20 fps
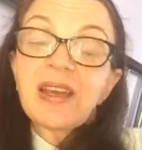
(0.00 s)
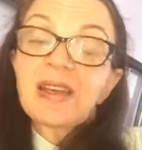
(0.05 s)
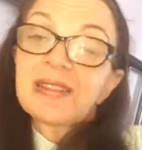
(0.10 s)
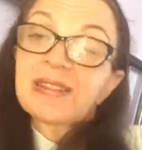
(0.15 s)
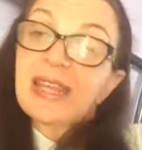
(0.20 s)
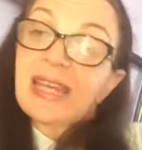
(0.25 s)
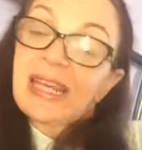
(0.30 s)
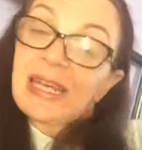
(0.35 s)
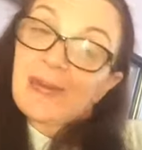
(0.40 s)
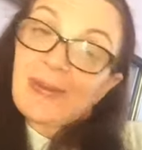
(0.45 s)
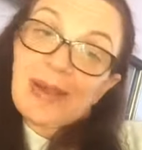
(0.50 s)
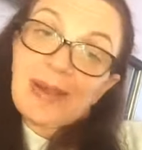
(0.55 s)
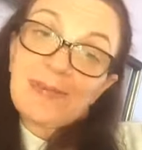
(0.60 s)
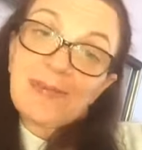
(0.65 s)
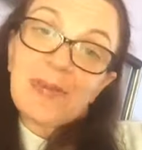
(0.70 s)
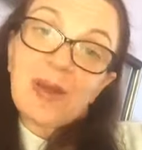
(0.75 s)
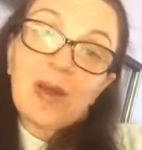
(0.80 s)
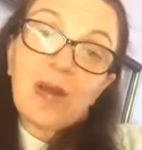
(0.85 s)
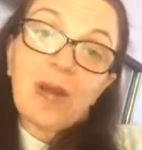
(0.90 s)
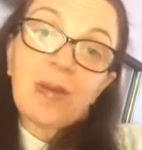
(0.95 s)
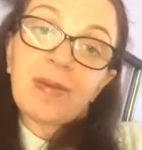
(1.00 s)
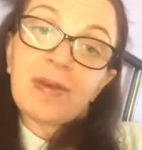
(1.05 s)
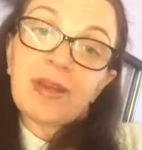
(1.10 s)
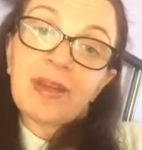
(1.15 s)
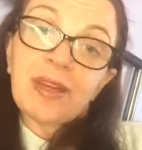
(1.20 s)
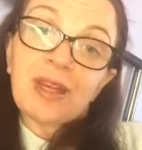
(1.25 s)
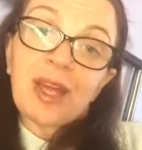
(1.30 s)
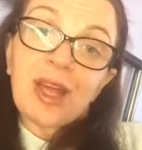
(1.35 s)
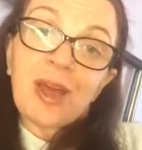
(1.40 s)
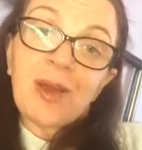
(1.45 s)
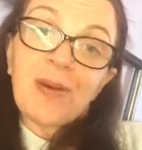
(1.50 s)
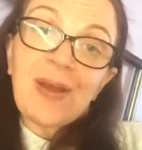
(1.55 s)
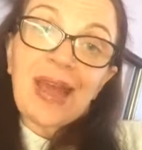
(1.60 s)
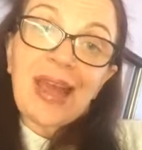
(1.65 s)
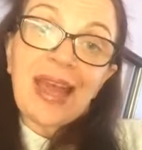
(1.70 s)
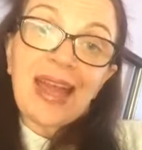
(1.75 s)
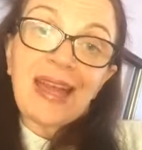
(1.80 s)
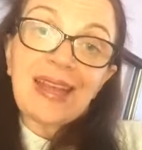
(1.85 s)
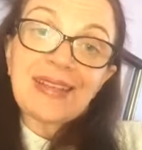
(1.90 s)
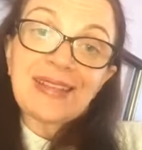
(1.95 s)
So, anyway, I'm going to go
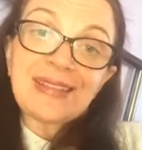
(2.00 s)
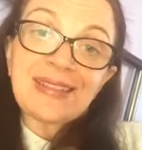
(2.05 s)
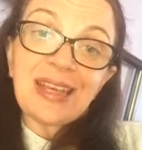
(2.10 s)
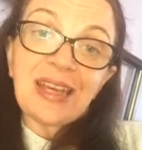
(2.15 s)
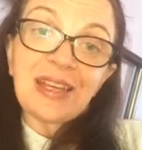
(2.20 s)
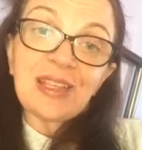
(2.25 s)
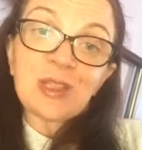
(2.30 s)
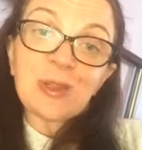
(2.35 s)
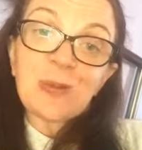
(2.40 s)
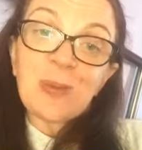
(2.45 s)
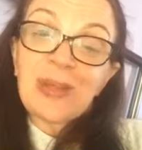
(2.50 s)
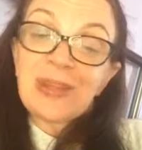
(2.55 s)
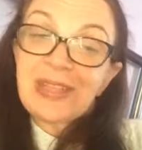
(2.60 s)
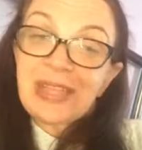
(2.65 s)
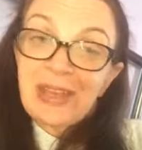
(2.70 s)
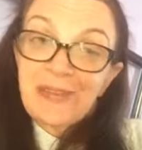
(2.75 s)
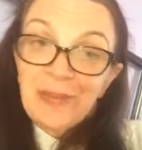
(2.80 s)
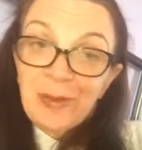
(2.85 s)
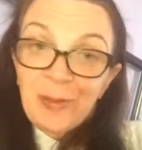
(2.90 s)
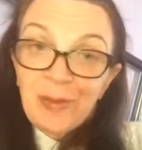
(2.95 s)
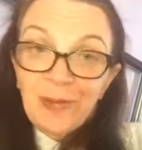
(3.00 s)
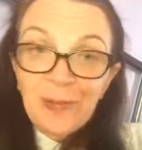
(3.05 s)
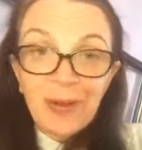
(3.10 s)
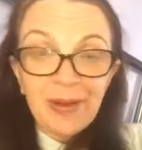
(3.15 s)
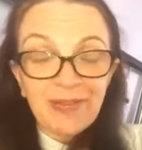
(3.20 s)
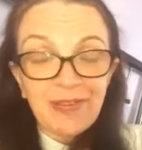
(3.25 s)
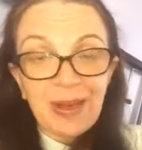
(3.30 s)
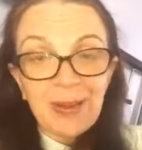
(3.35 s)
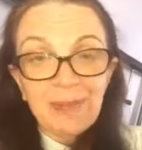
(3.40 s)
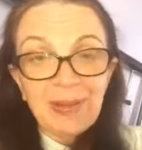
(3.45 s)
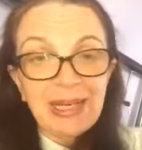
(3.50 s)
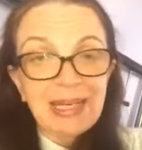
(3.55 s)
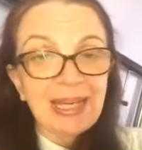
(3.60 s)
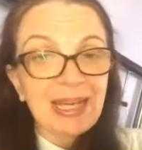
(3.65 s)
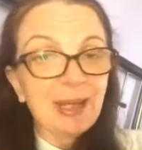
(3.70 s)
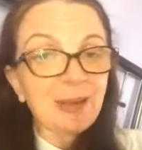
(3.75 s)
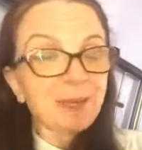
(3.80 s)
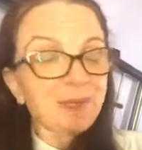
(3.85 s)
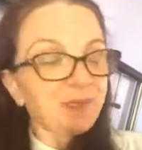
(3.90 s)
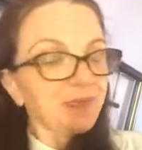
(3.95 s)
and uh, spend the evening with my family
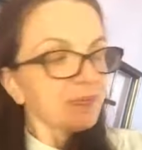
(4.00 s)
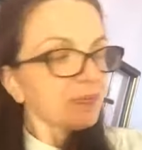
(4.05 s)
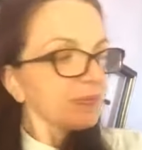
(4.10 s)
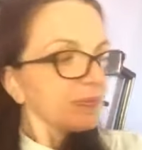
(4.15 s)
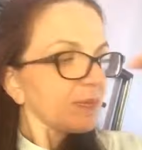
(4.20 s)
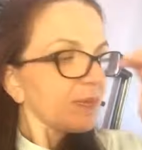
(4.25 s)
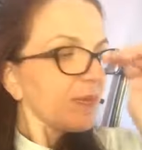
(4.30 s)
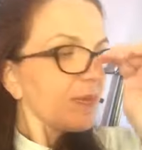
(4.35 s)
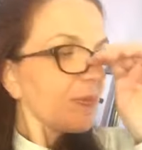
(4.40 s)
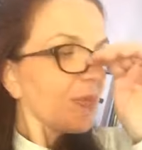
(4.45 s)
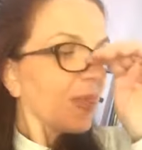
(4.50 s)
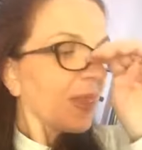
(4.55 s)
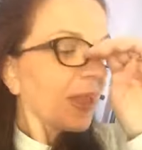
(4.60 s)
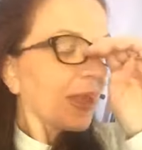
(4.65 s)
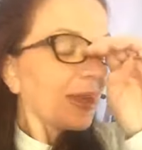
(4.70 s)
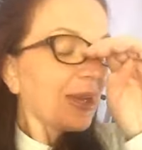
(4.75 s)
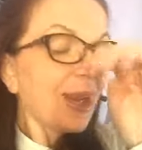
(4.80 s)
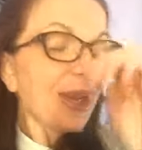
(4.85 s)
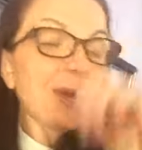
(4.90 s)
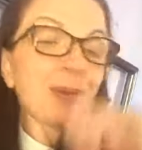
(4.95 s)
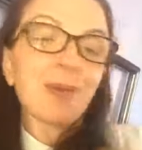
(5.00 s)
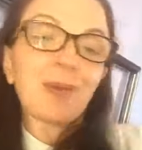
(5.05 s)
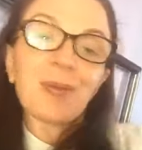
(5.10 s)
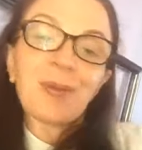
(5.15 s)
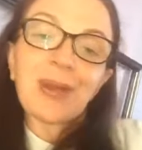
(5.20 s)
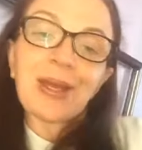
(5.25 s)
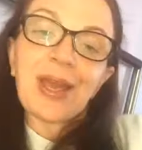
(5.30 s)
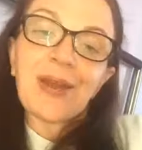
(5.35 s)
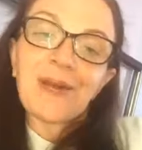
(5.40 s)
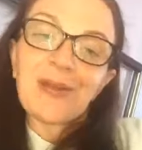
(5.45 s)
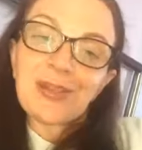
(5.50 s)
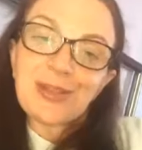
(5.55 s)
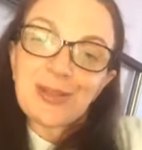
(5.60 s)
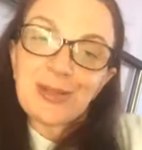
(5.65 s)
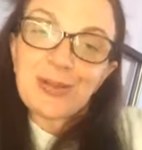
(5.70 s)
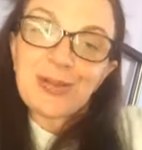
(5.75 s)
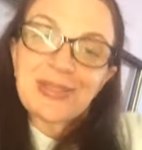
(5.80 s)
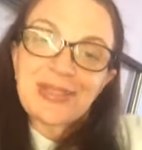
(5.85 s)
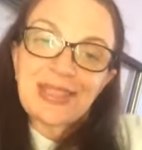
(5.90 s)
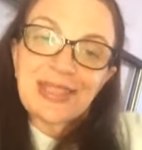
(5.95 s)
now. Um, we're going
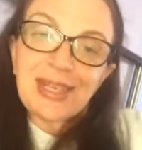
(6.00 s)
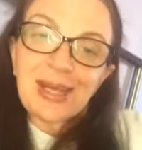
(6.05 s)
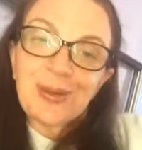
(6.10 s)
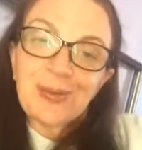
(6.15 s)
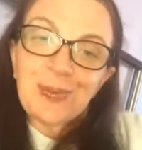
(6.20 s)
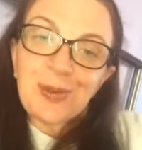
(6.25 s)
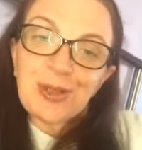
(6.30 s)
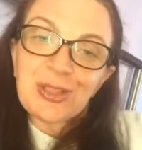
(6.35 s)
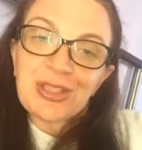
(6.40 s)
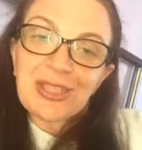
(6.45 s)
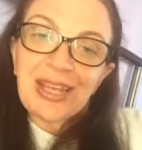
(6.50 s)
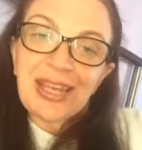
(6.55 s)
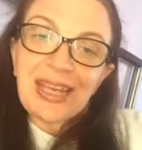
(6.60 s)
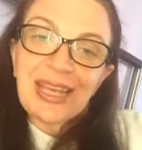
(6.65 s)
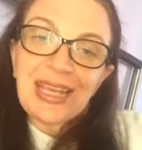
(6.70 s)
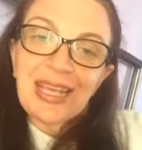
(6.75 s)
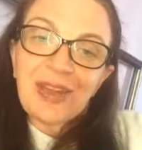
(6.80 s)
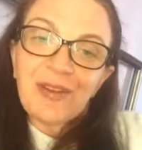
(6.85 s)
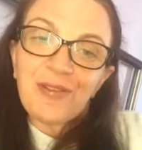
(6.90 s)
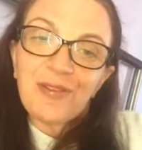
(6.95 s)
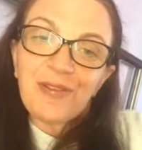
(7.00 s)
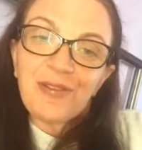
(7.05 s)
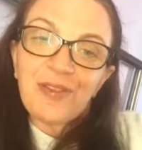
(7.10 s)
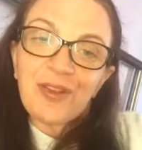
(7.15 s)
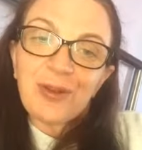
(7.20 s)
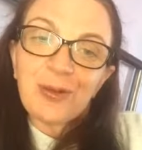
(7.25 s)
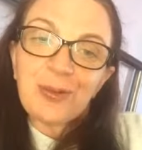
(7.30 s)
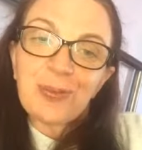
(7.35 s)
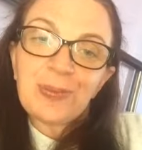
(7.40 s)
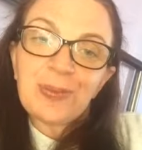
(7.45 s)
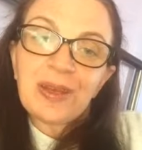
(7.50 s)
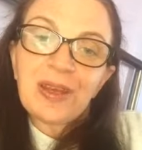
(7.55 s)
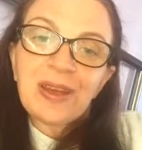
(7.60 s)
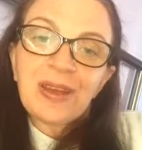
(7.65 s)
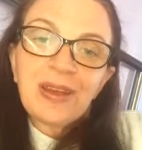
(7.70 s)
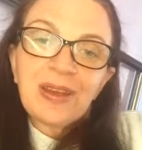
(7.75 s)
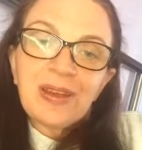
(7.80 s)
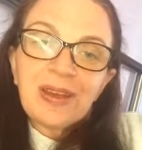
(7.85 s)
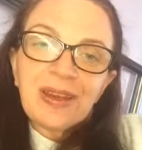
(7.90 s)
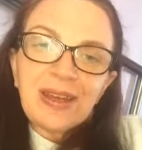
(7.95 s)
to sit and watch a film
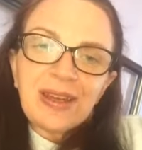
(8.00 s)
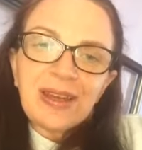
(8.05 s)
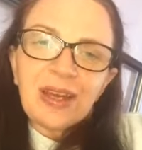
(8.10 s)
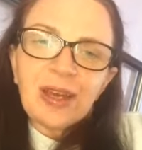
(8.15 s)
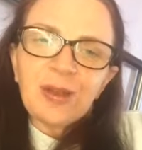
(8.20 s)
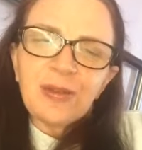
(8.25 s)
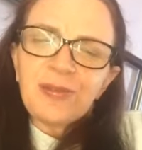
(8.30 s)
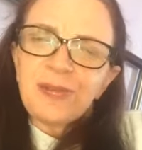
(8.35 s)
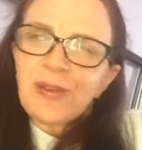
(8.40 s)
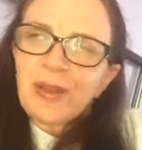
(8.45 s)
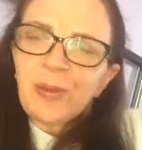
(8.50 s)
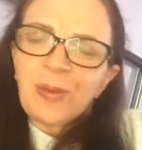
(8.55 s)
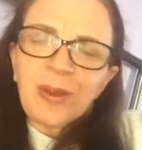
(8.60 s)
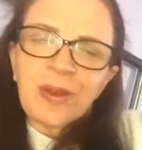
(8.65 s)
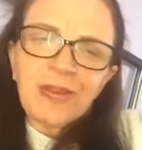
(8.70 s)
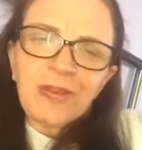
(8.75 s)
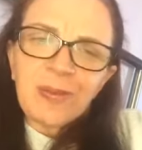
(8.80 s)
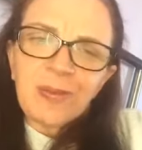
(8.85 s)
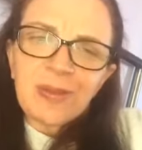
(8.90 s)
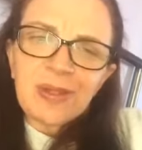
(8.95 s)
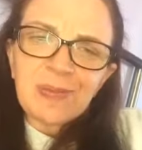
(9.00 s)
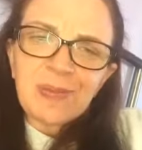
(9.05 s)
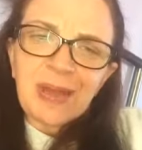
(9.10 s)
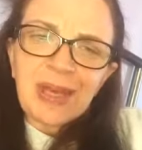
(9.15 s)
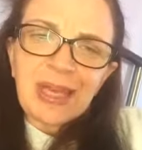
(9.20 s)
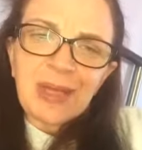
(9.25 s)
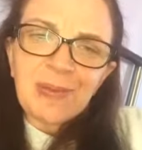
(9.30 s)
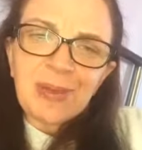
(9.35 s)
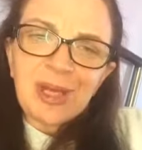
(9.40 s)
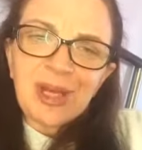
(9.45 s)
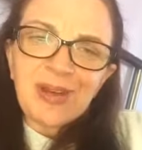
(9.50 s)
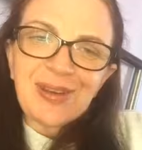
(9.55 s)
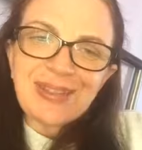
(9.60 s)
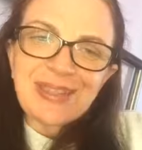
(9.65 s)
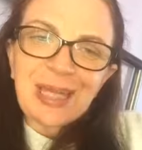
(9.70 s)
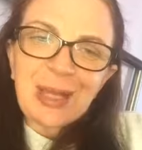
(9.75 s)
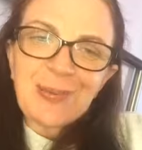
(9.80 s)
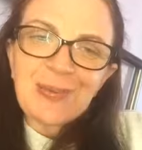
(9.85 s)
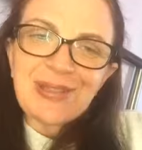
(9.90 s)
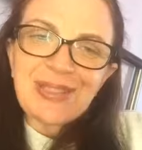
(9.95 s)
and hopefully one of them is making me a nice
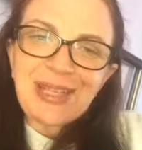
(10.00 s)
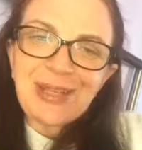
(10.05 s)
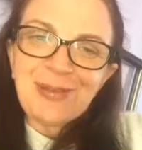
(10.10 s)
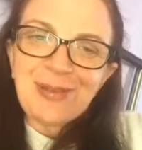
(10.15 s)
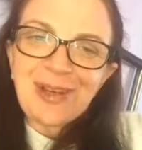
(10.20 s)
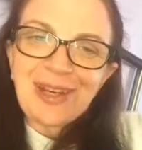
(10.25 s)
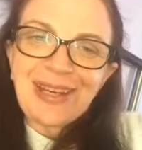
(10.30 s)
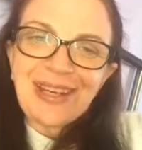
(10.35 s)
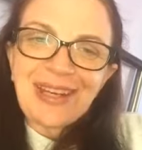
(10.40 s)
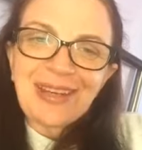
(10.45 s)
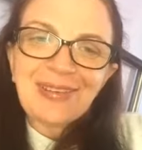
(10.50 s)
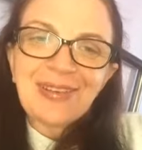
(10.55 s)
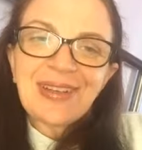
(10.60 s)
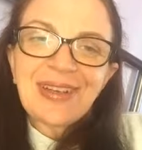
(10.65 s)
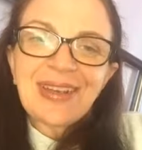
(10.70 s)
cup of tea right now.